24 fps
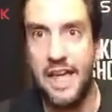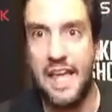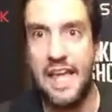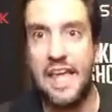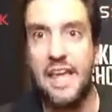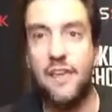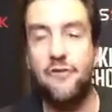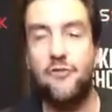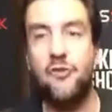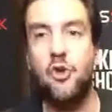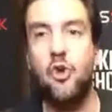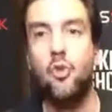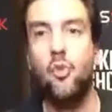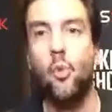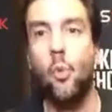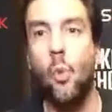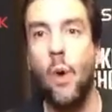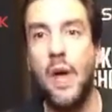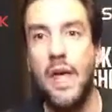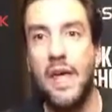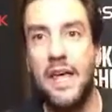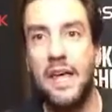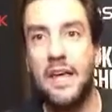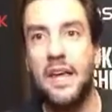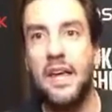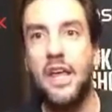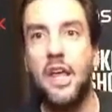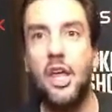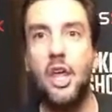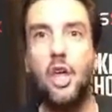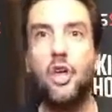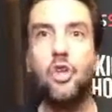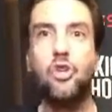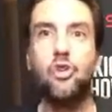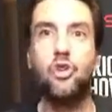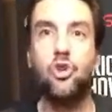If you win,
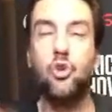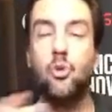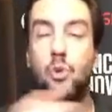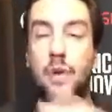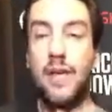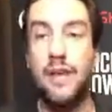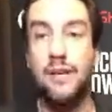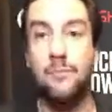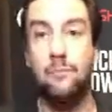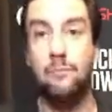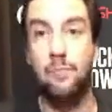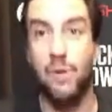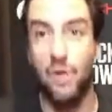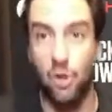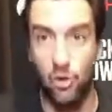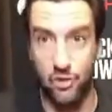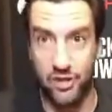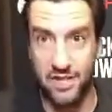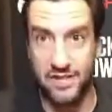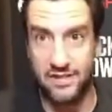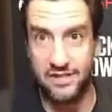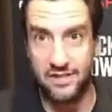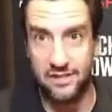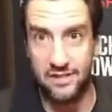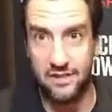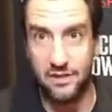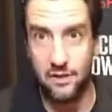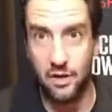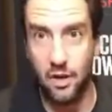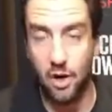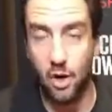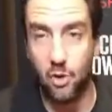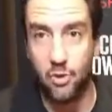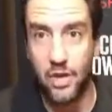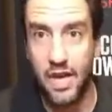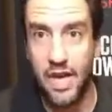you can build it.
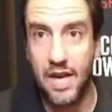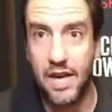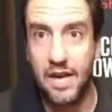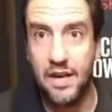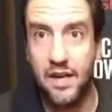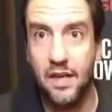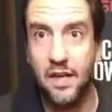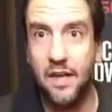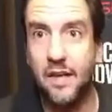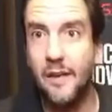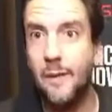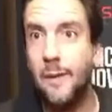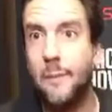Okay?